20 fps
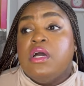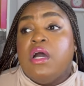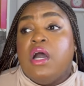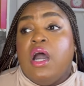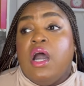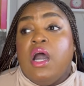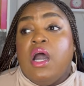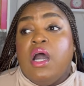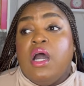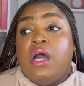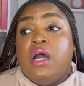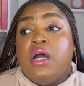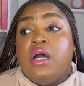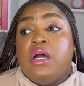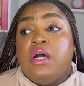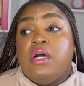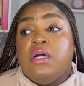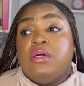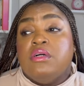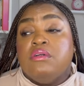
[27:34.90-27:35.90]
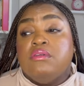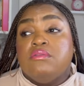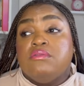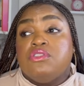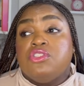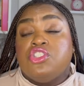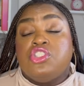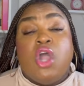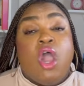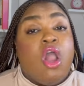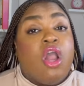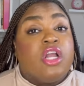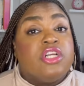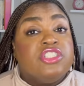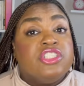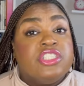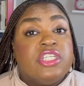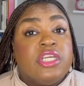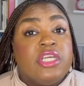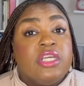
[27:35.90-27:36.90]

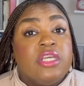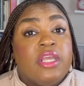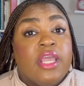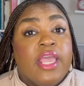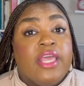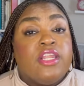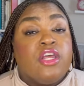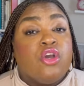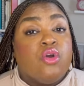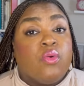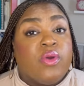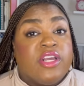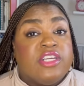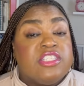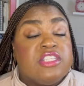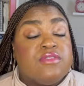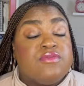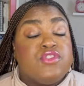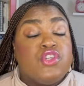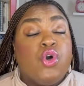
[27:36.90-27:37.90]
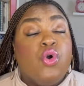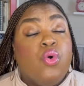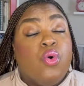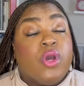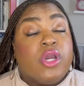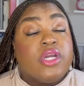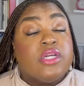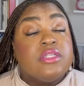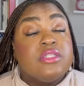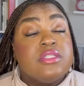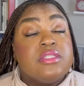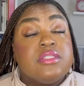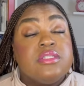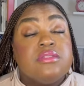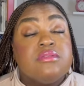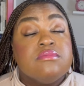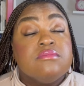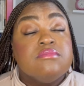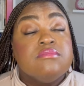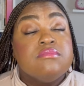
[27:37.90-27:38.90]
charging and aggressive towards
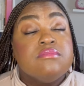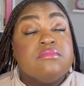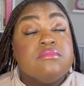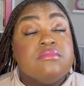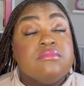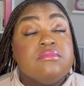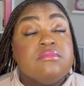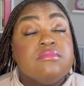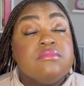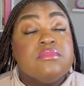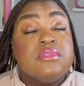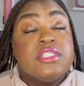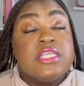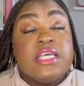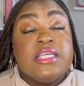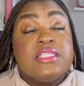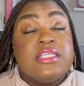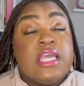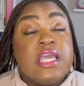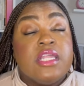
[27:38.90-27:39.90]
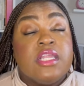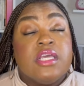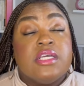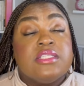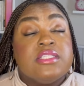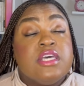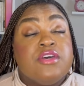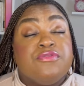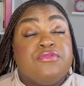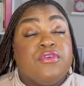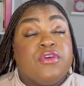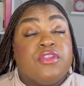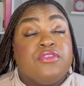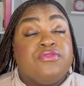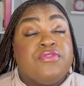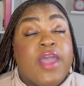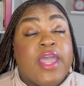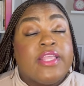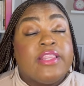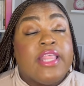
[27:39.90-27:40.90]
Santana, except for the
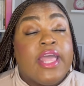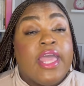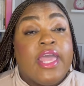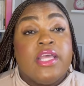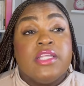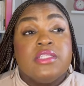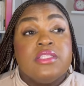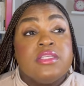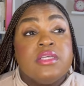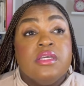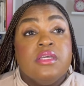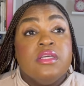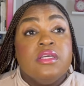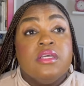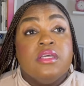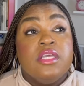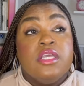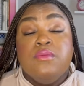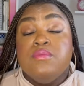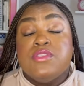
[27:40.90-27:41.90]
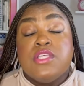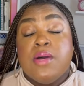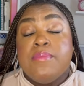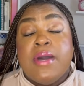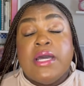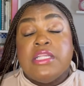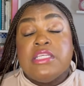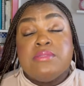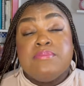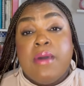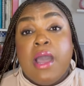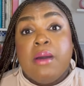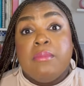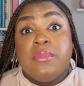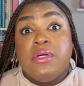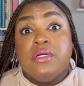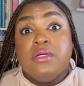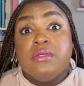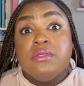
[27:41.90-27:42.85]
fact that he was talking about his mama.